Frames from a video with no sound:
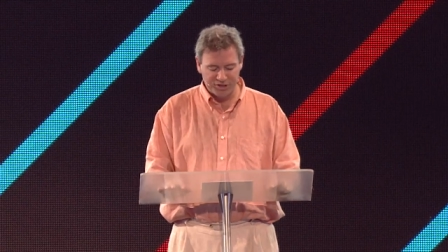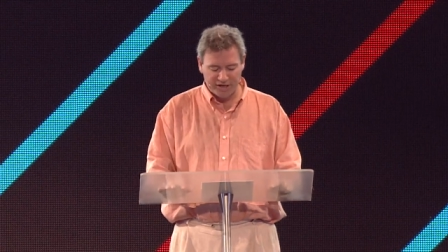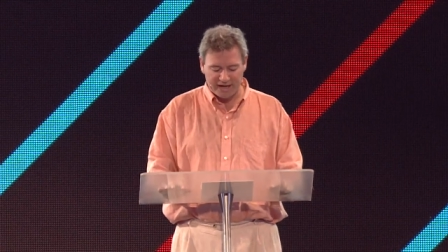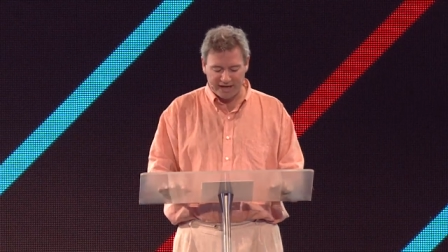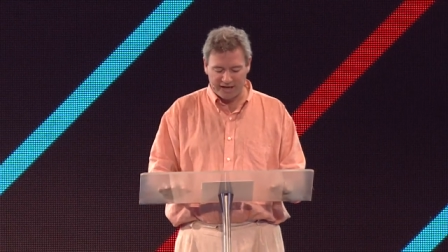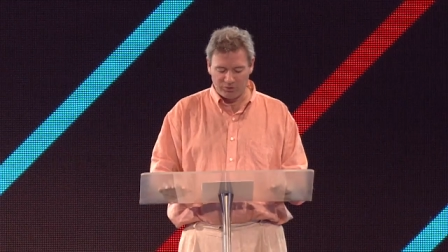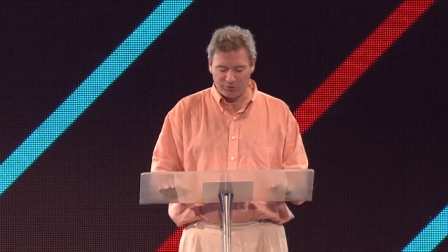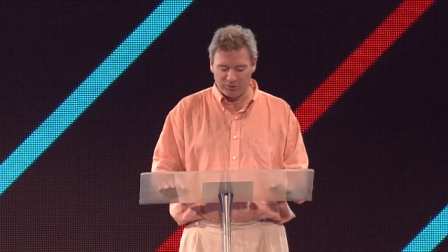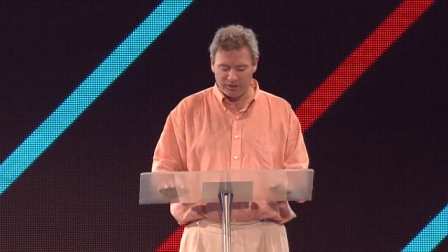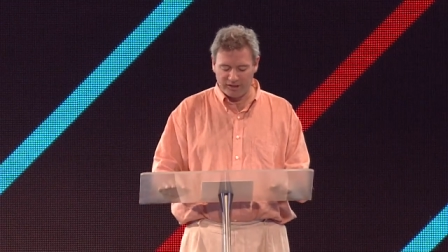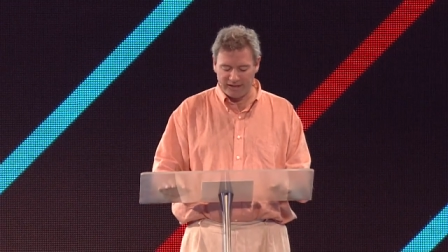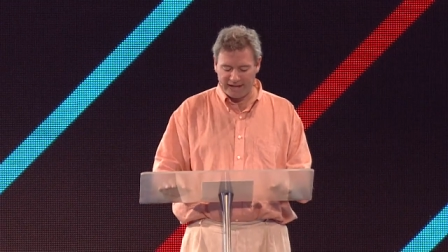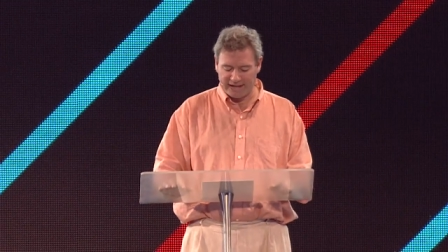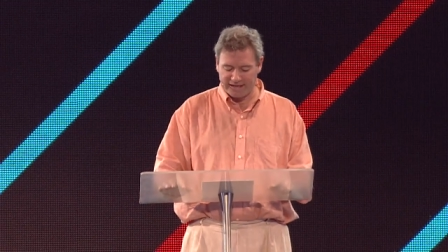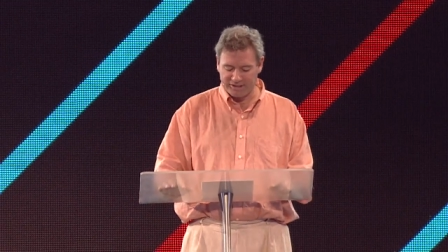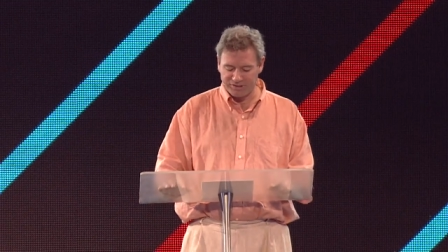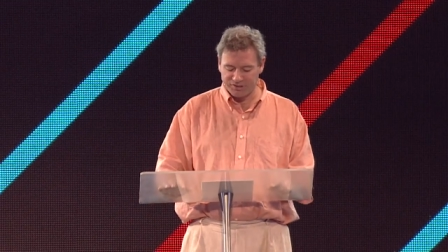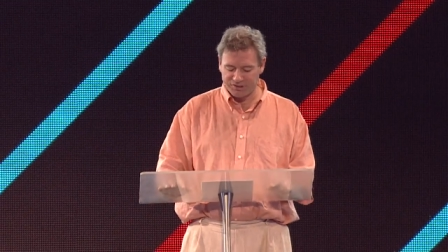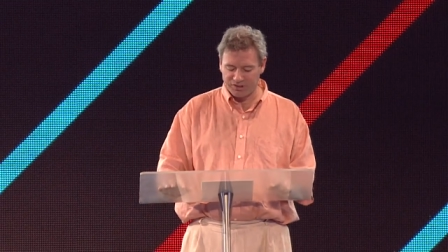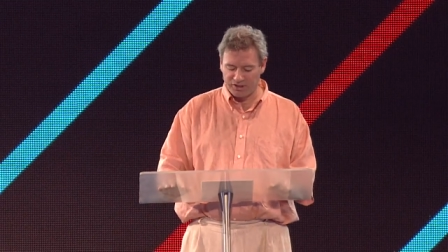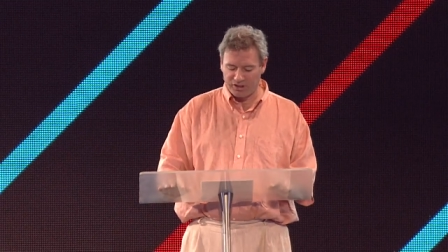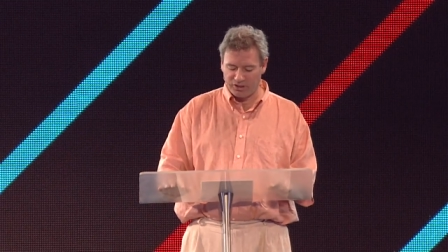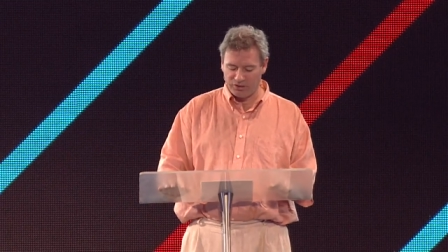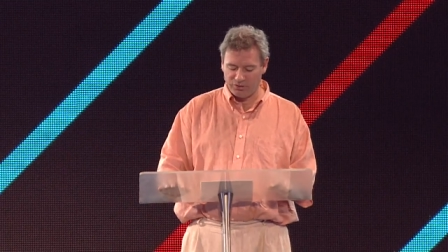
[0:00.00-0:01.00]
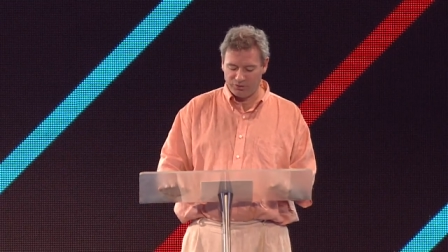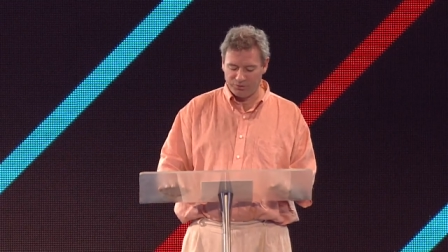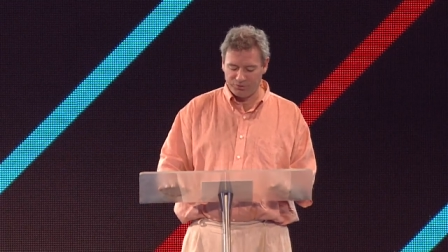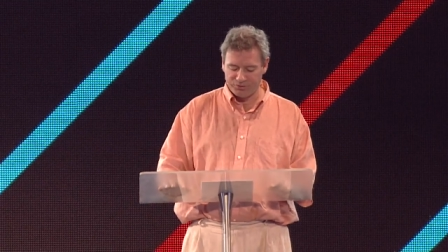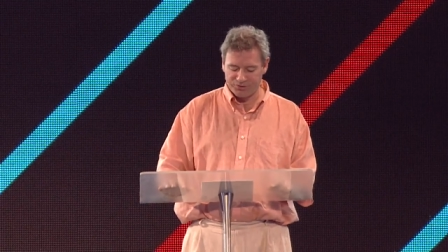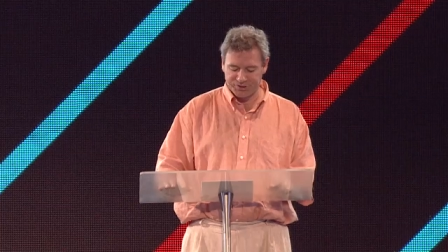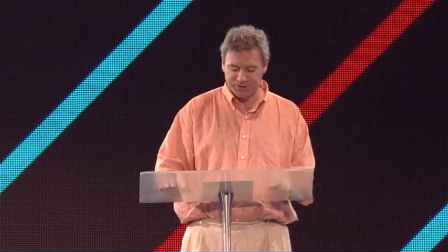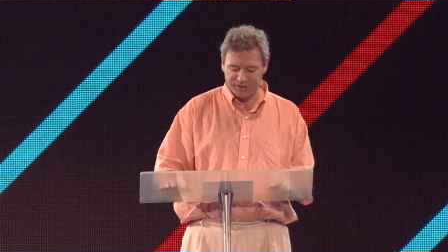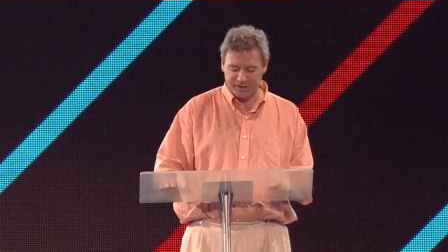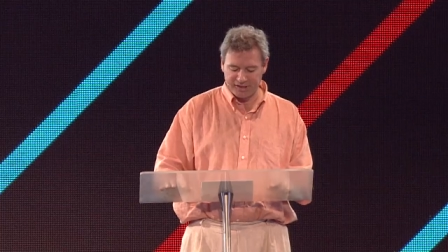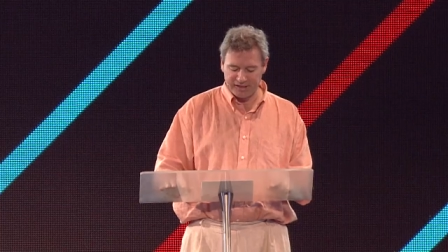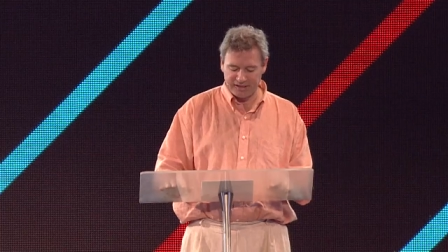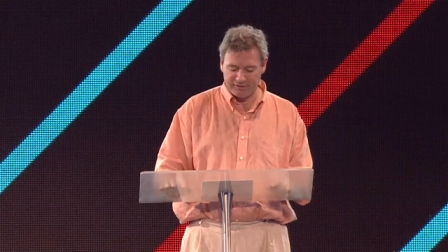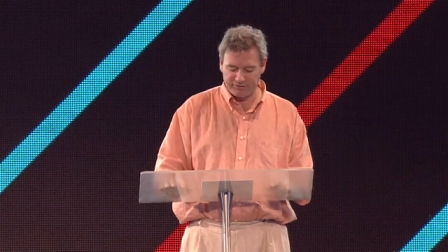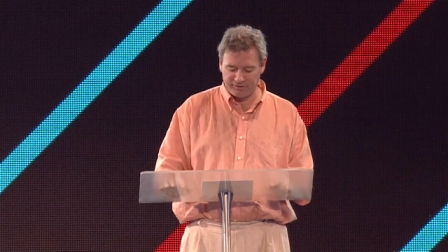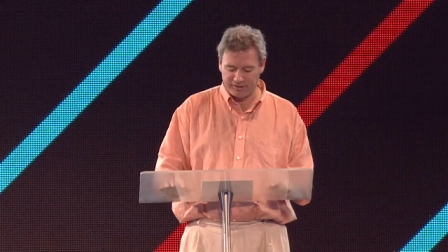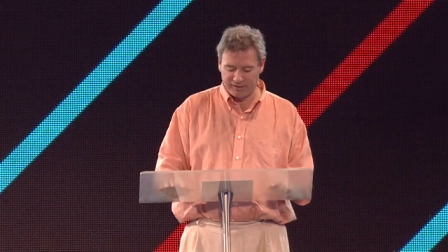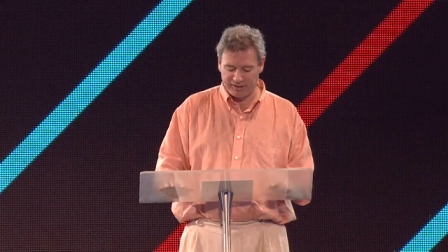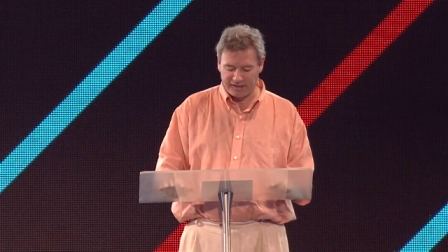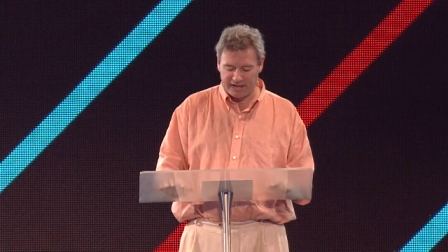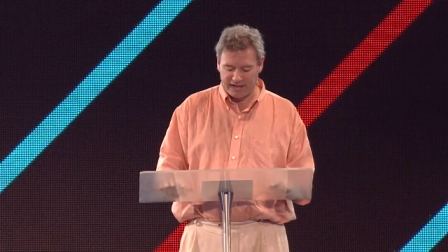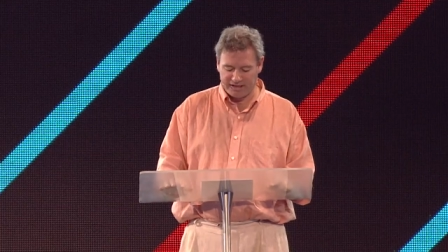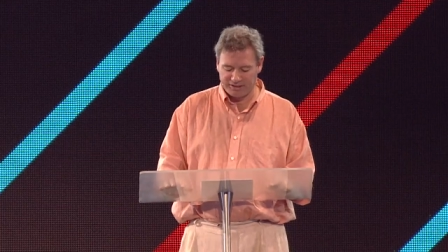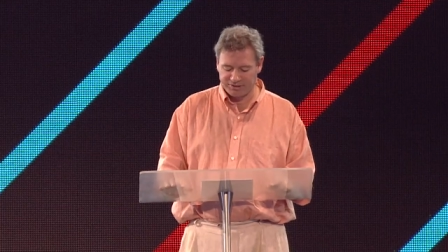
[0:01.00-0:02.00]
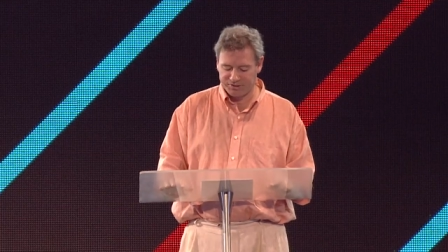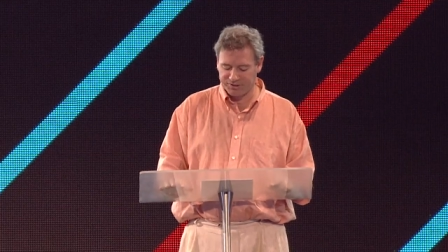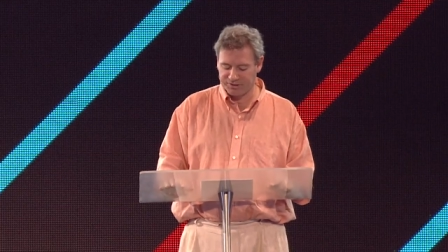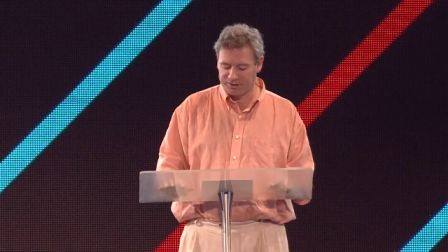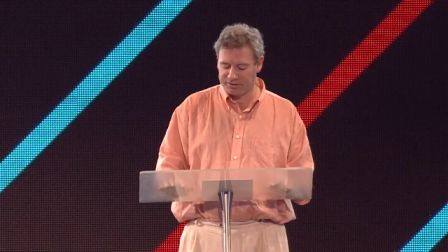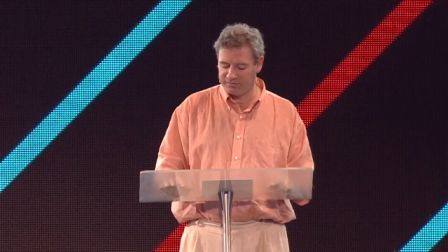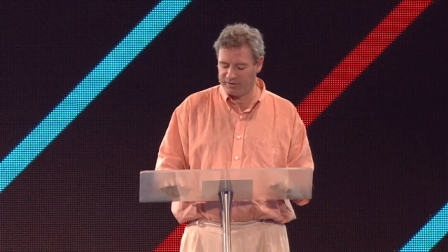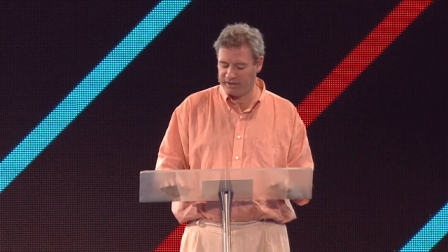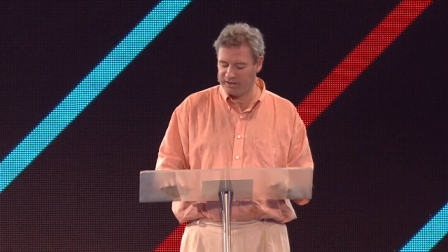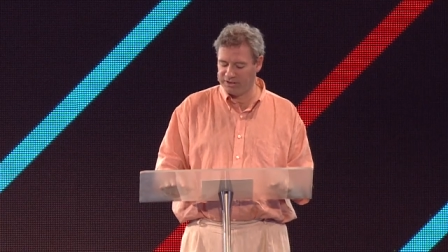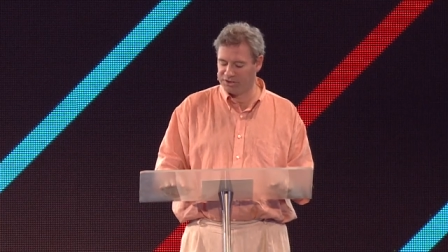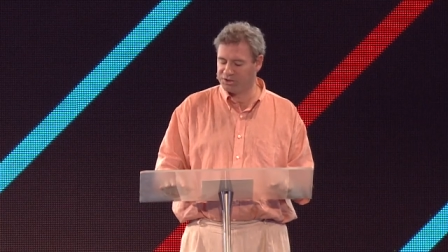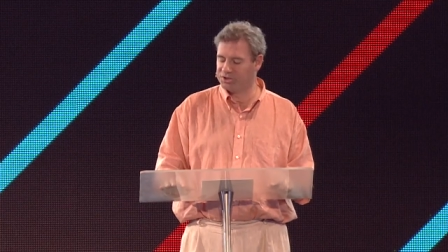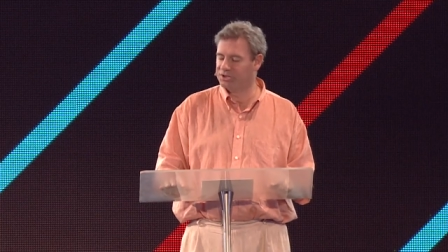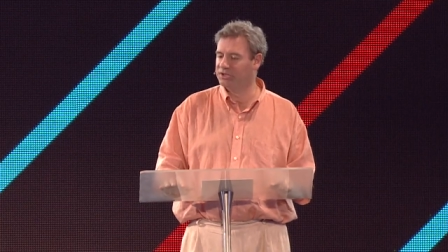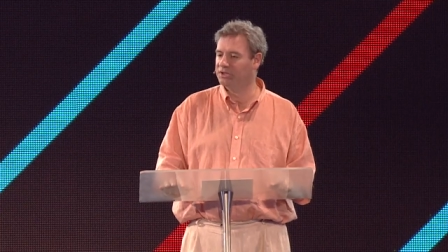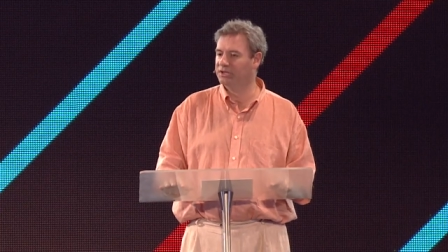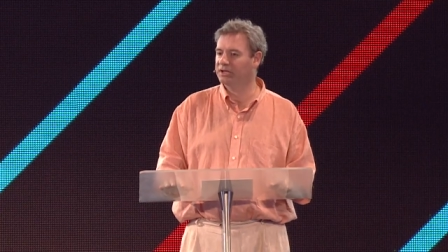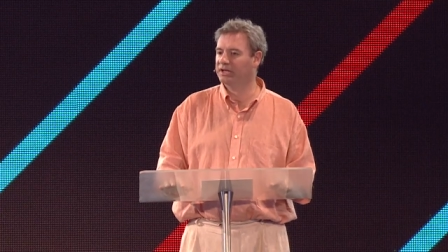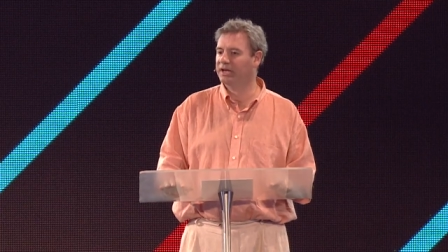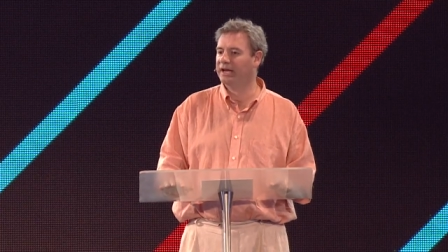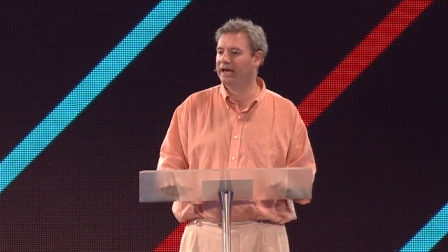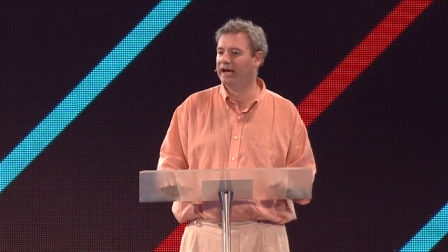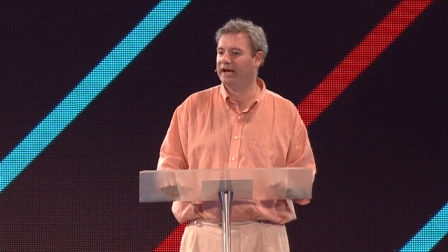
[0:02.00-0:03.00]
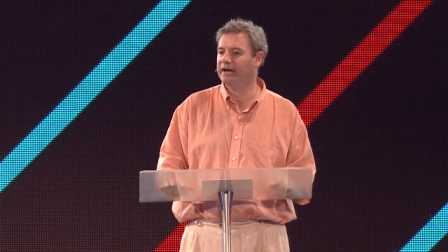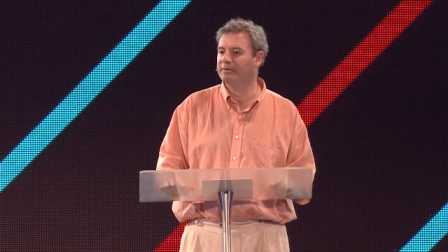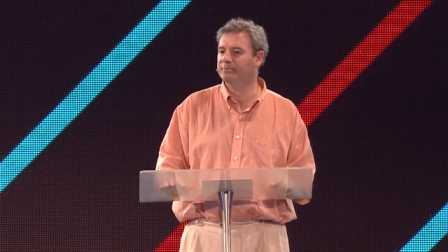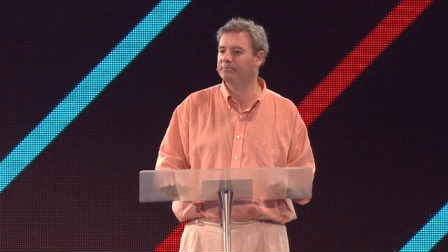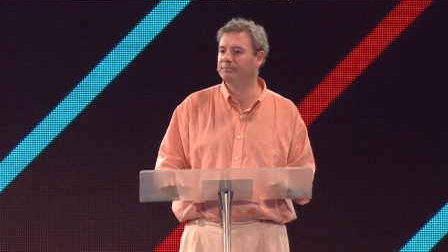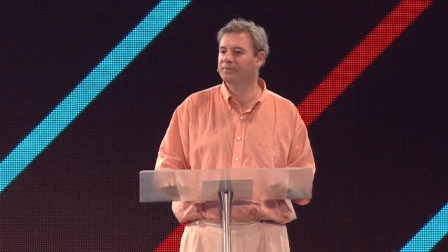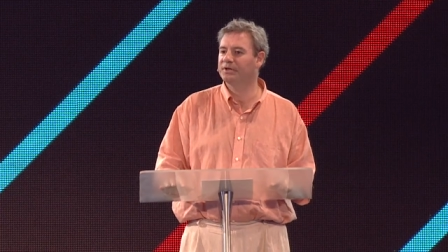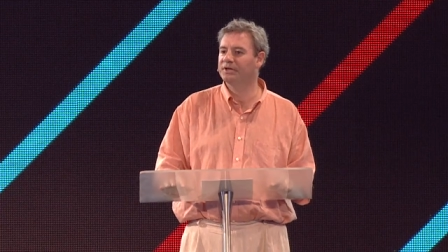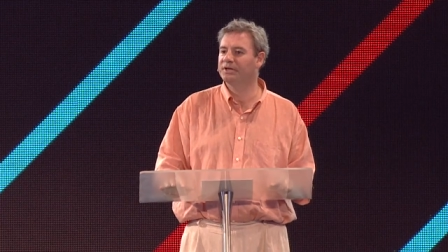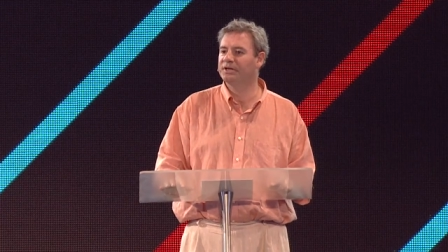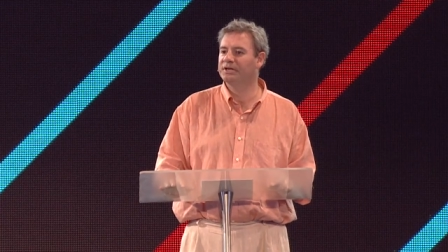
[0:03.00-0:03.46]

Count Laszlo's excavation camp